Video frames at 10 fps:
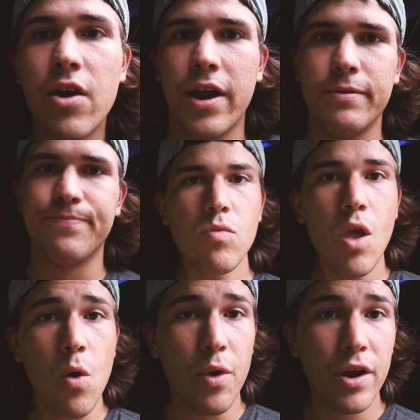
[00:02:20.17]
All right,
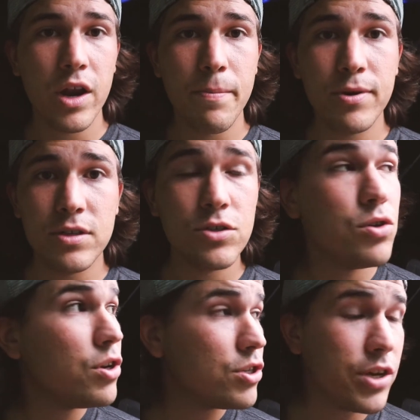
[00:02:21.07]
we're gonna put the
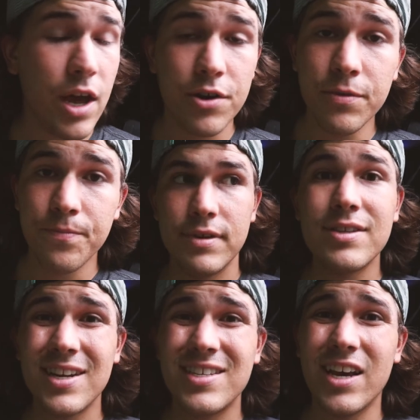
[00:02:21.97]
studio together. It's
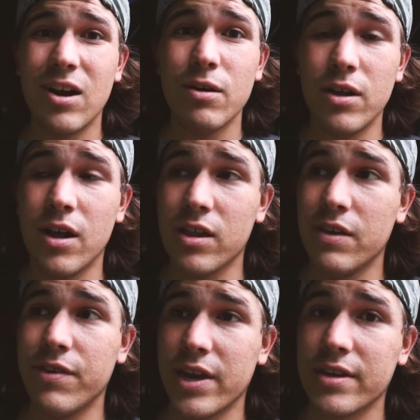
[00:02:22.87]
gonna take all
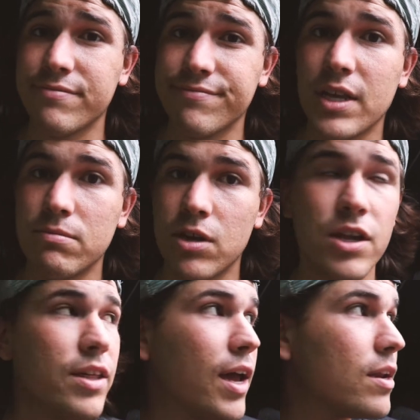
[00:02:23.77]
evening. I'm
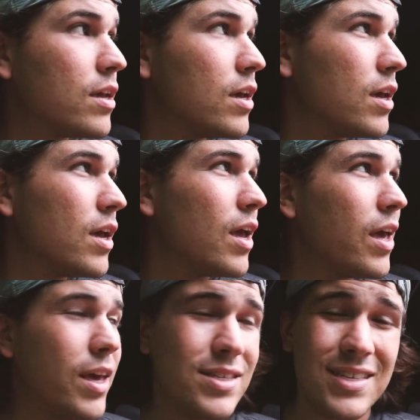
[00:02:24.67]
telling you that.
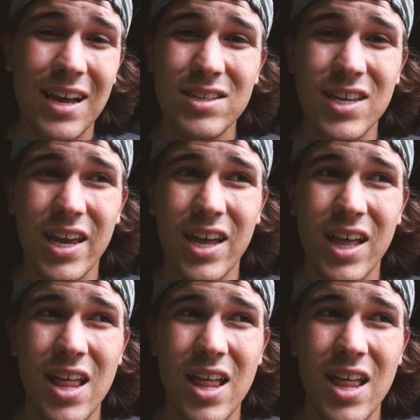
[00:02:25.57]
It sounds like.